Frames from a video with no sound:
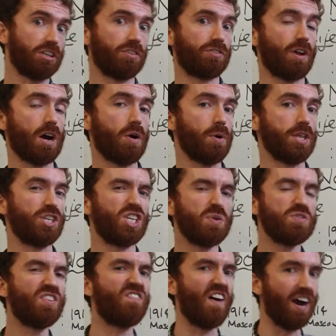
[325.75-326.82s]
to start with. She
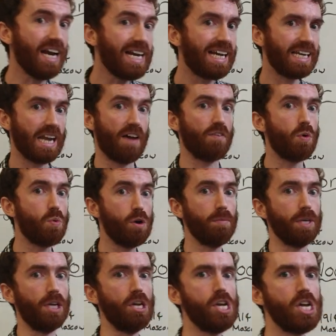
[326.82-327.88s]
was a very clever
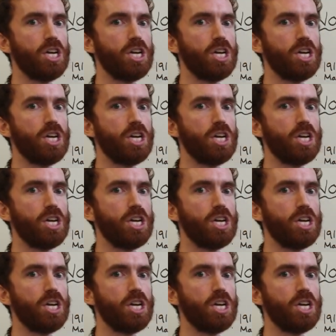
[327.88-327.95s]
woman.